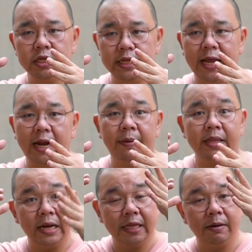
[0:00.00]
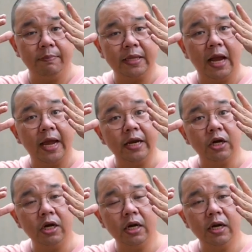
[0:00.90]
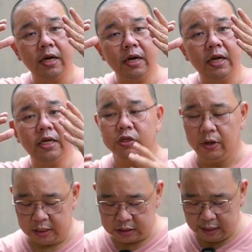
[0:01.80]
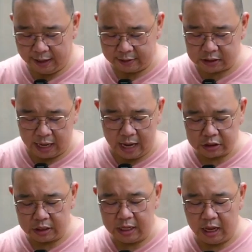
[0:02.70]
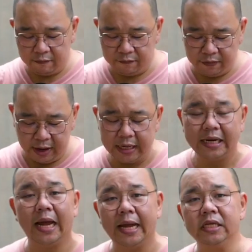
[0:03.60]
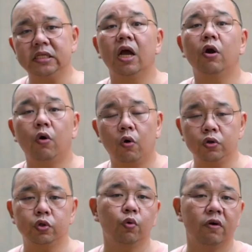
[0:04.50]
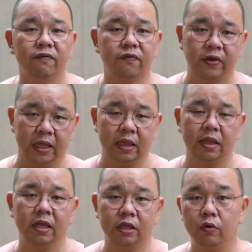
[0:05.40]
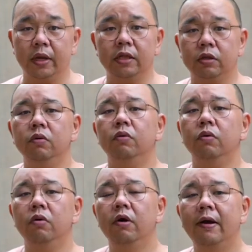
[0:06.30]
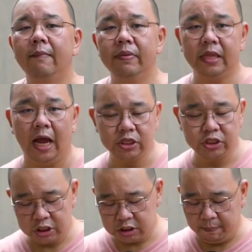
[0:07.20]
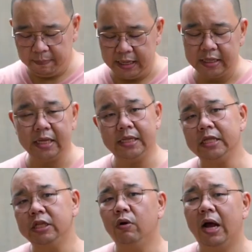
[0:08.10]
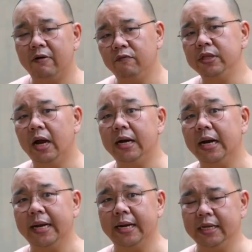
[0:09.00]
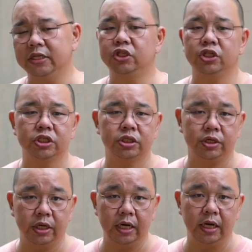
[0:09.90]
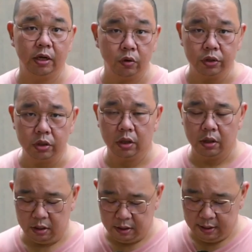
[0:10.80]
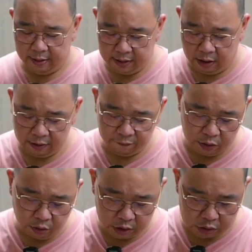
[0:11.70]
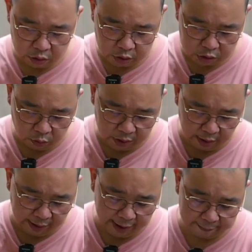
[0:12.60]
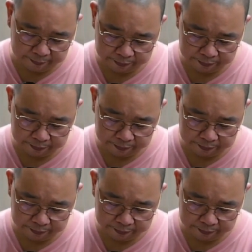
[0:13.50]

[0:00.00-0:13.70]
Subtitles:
helmet a little bit higher. So it's actually a very nice contour fit that you can do. The adjustability that you have with the Arai is just really good. Now, if you notice also with Arai,